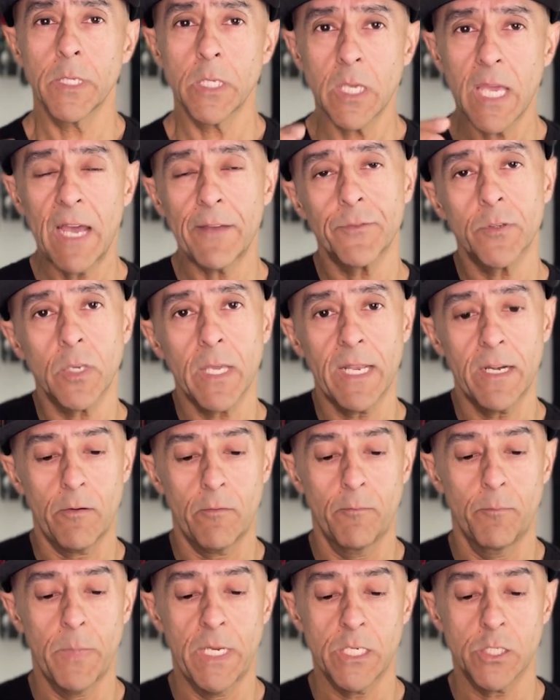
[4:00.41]
you have to kind
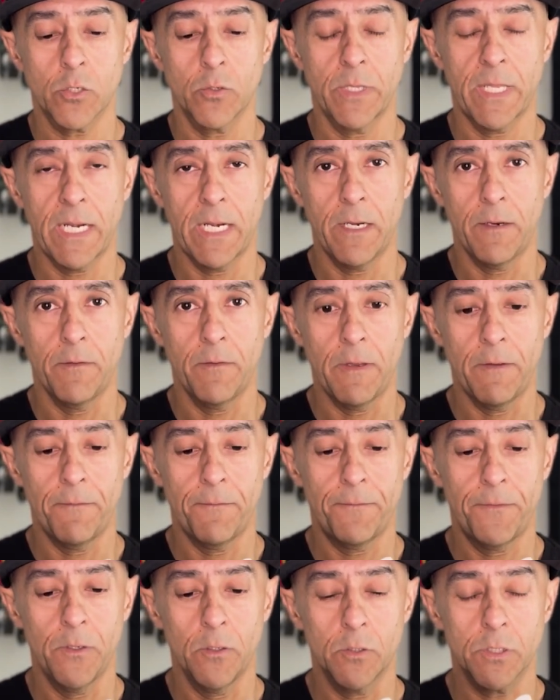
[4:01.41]
of make sure that
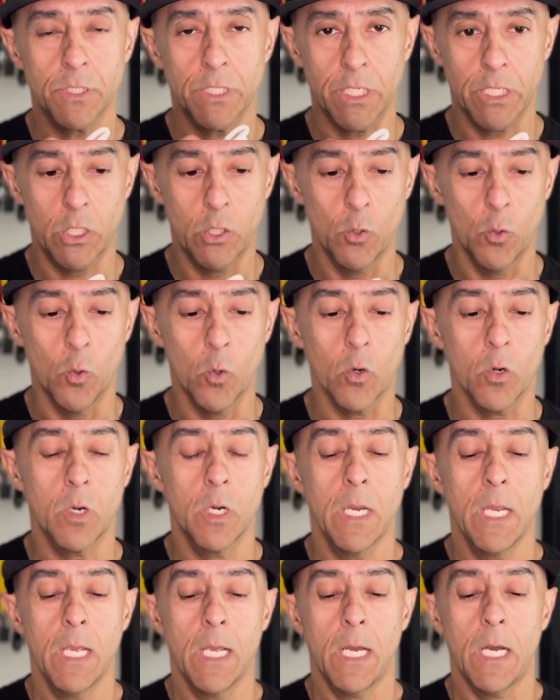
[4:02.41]
it feels secure.
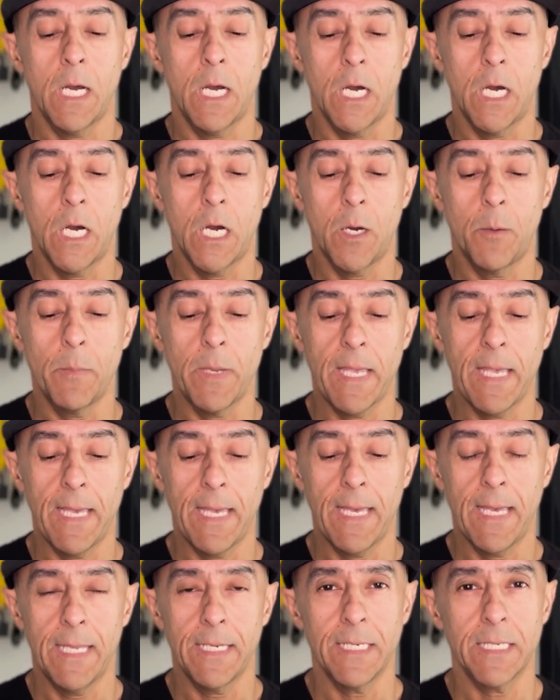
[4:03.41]

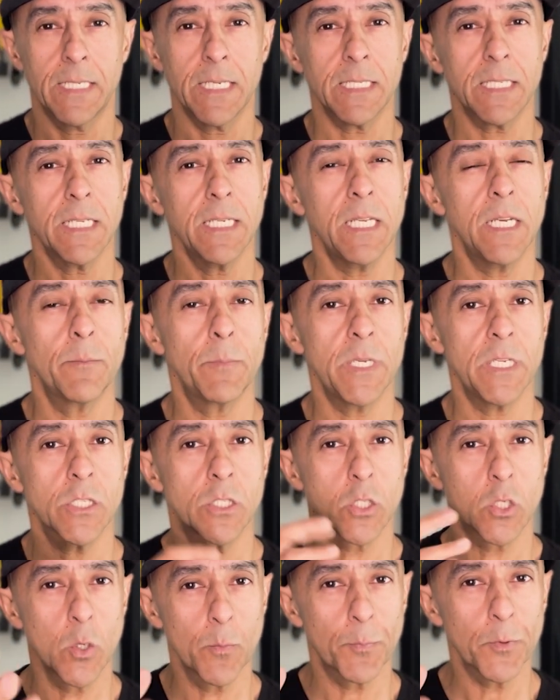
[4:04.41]
And it doesn't need to be
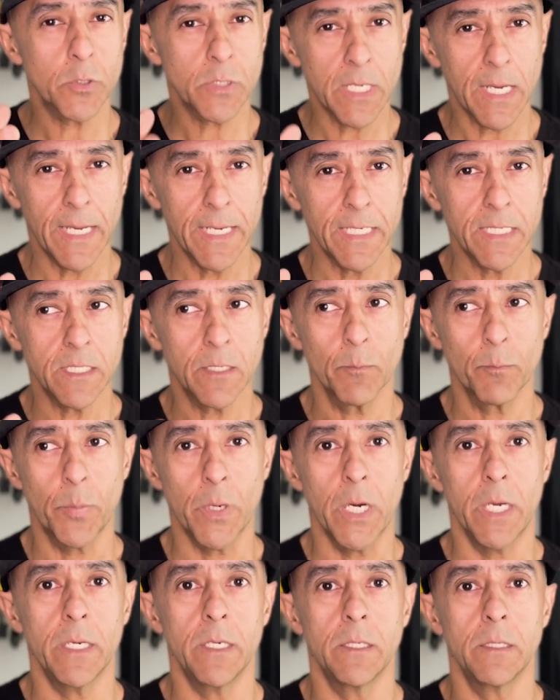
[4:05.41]
super tight,
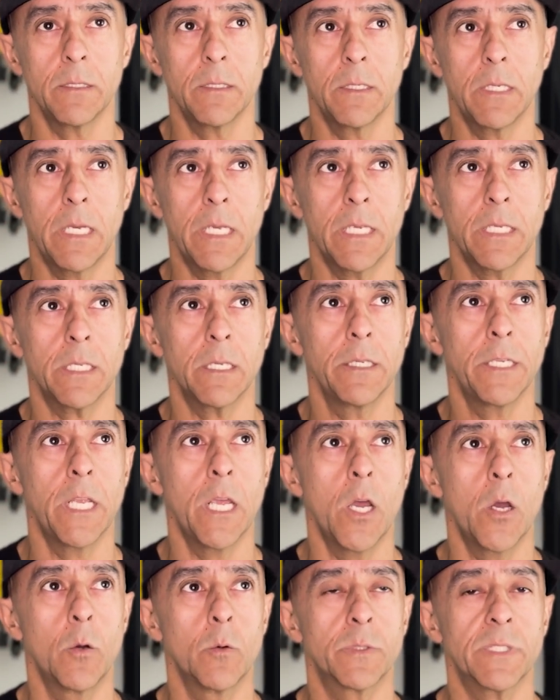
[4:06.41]
but
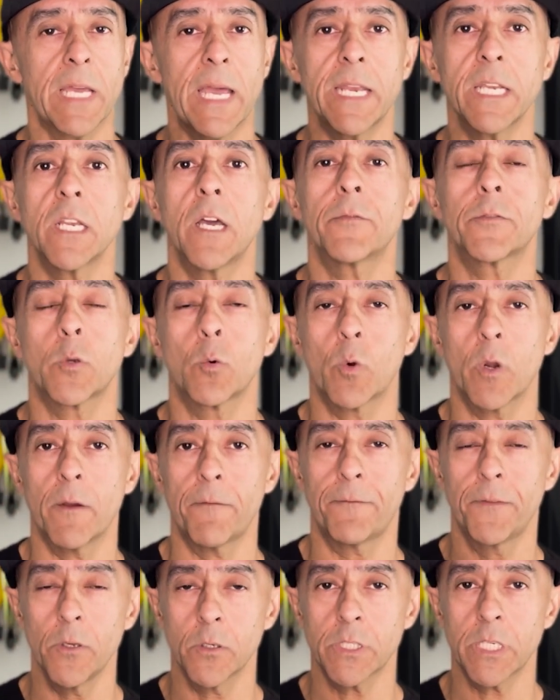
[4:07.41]
tight enough to where
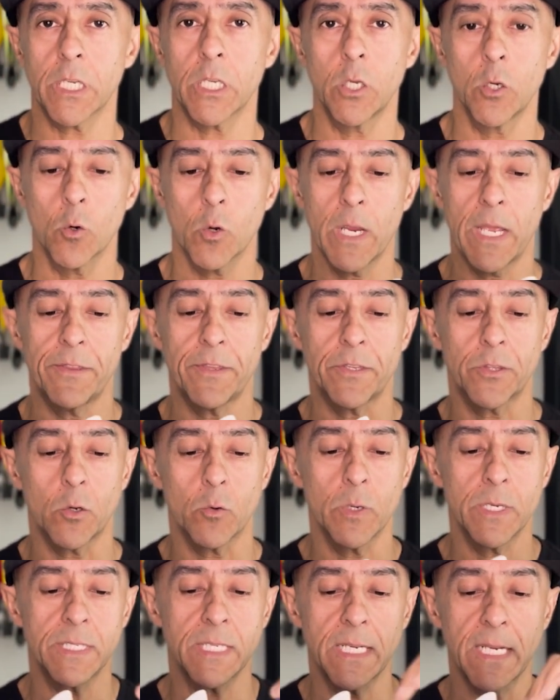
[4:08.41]
it feels secure and that
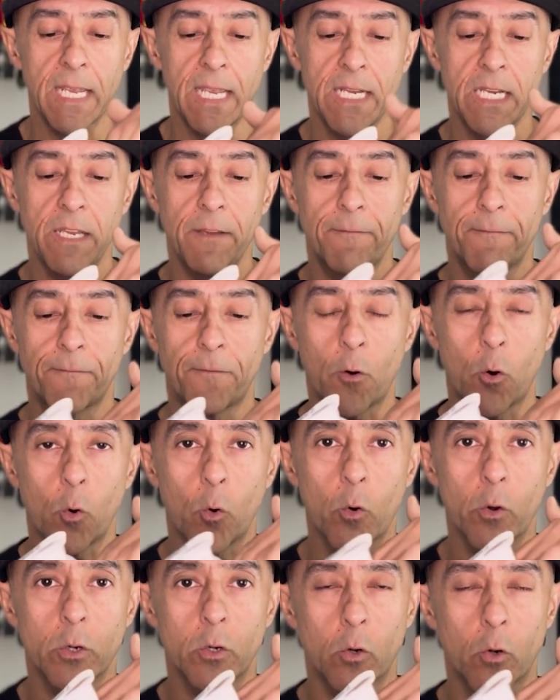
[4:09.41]
there isn't any
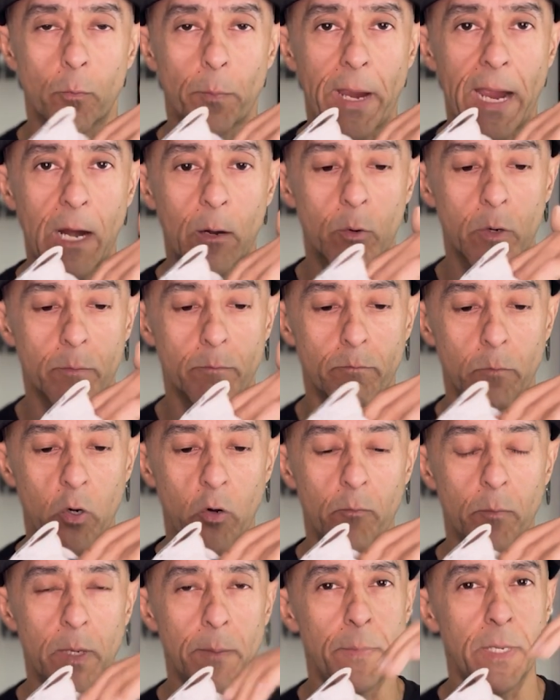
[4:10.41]
forward or backward
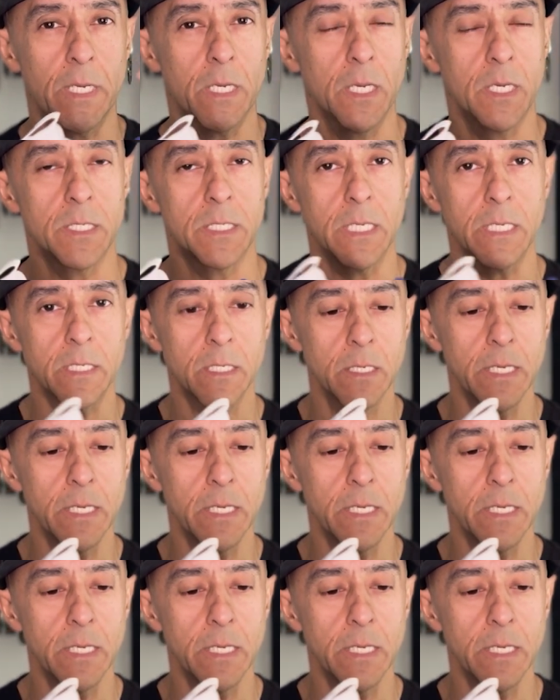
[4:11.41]
movement, because